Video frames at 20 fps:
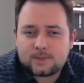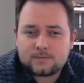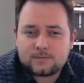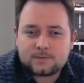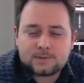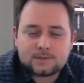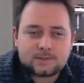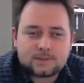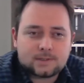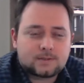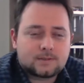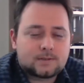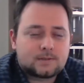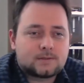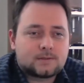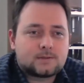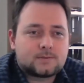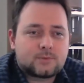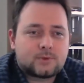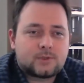everything
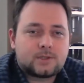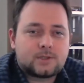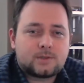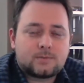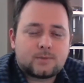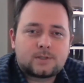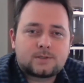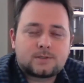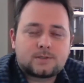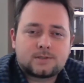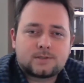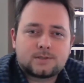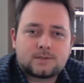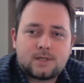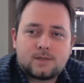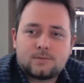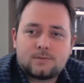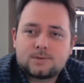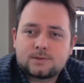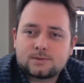is pretty much the
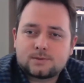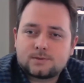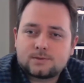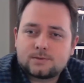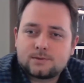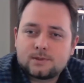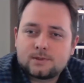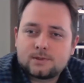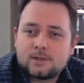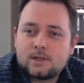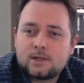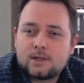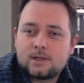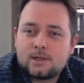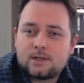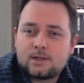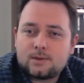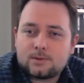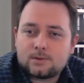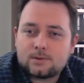same. So
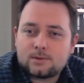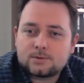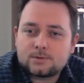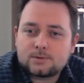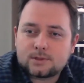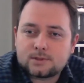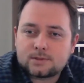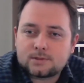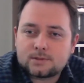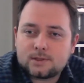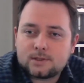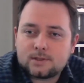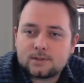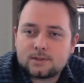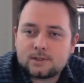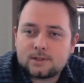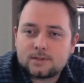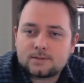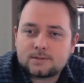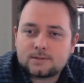we will just
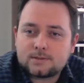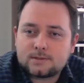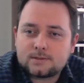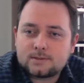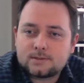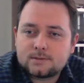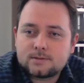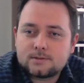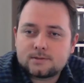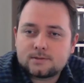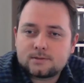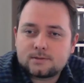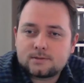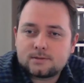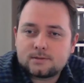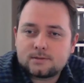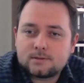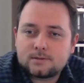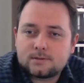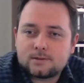highlight this.
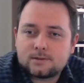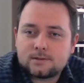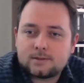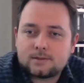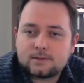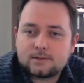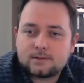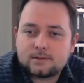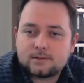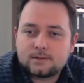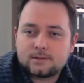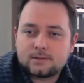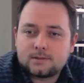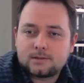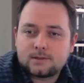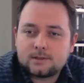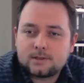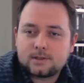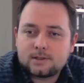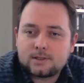And
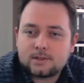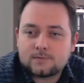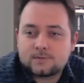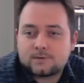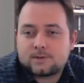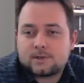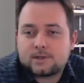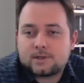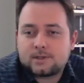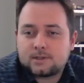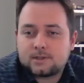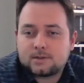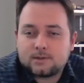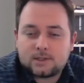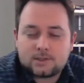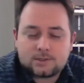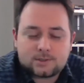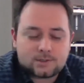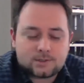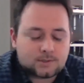if there are any
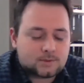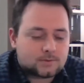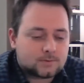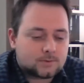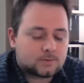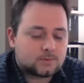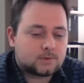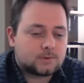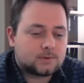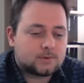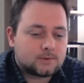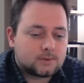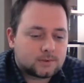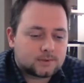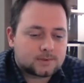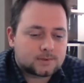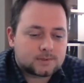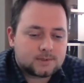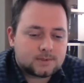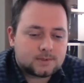questions, we will
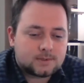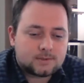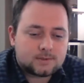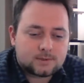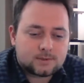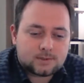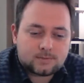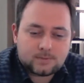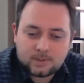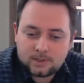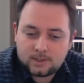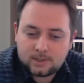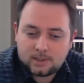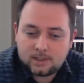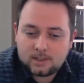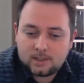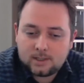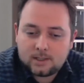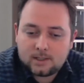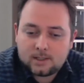consider them
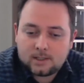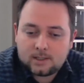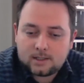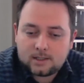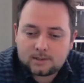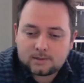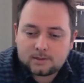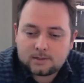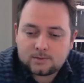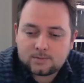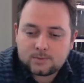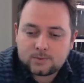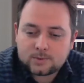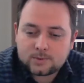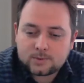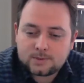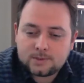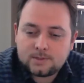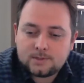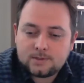and then
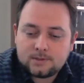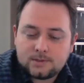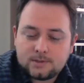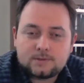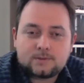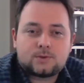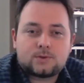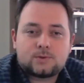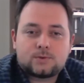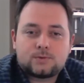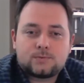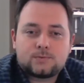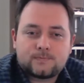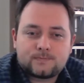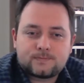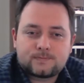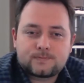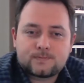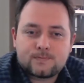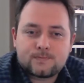proceed to
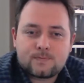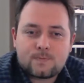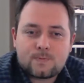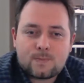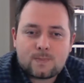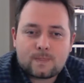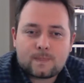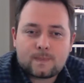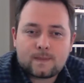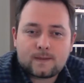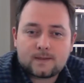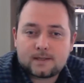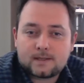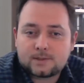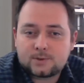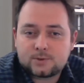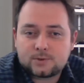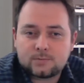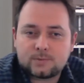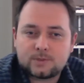
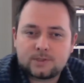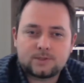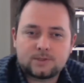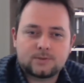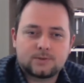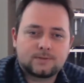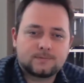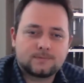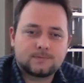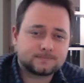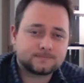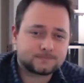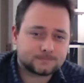actual material.